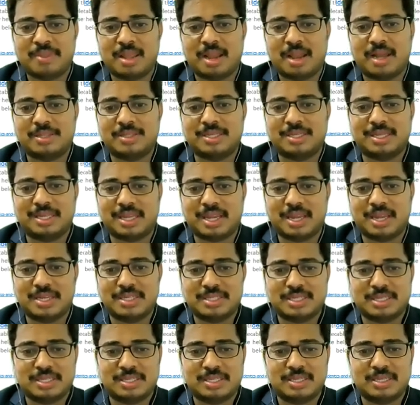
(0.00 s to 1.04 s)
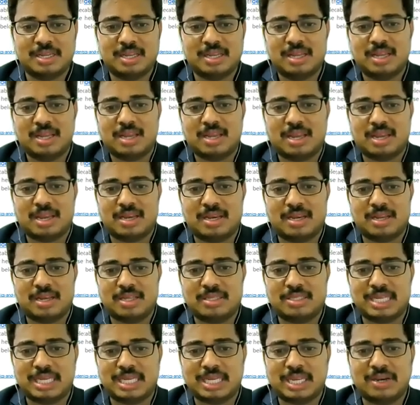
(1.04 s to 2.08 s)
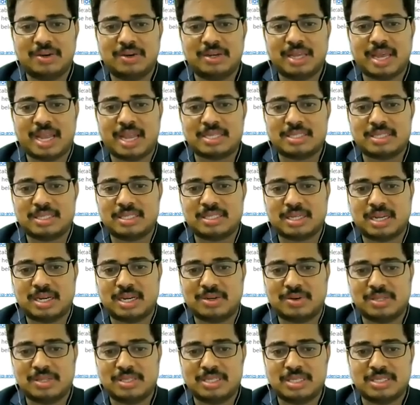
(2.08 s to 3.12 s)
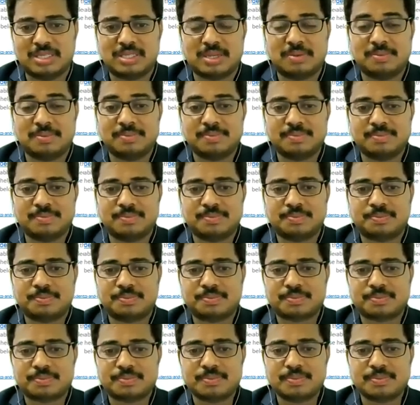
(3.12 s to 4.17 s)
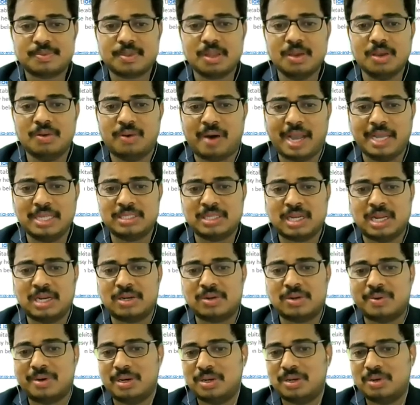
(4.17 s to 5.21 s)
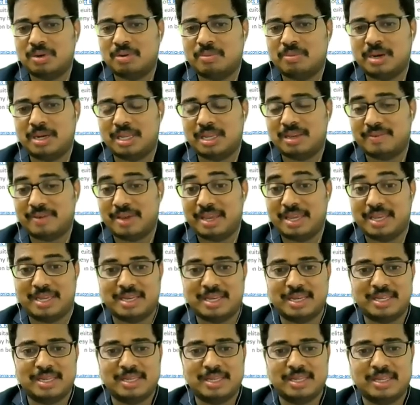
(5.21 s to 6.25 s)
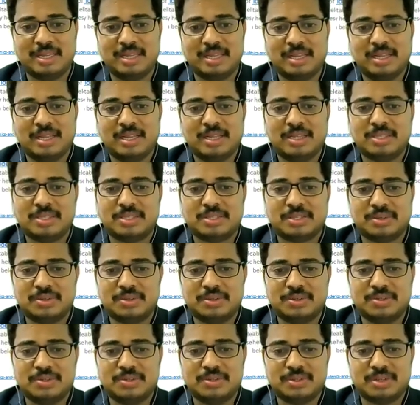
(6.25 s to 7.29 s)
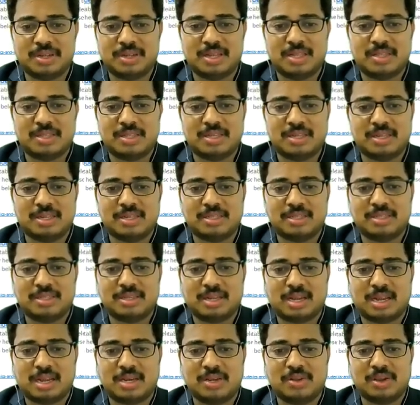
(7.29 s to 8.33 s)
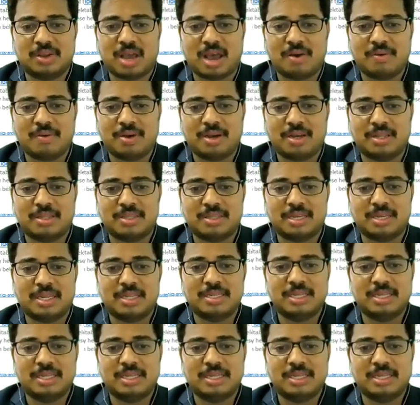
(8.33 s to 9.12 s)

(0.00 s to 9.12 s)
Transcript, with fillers: authentication and security access control system voice controlled robotic vehicle so uh, the and we have a three